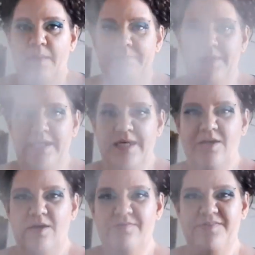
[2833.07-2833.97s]
Mini
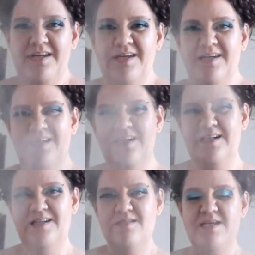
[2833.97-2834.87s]
coffee?
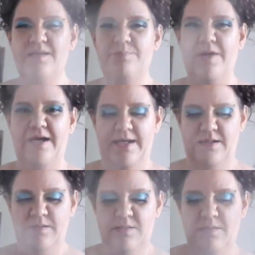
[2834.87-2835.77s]
Is that a
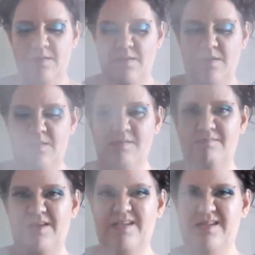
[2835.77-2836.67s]
brand?
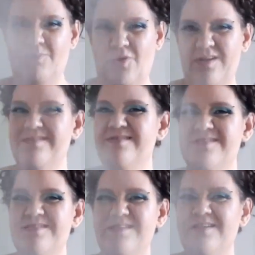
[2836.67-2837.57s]
Like Tim
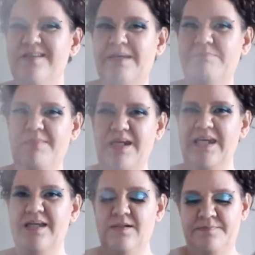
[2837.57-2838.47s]
Hortons? Like mini?
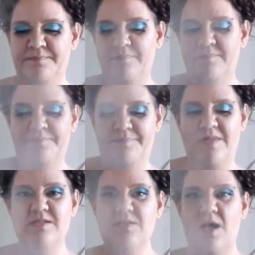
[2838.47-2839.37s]

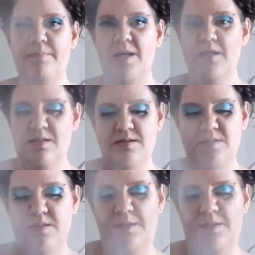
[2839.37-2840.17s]
Starbucks?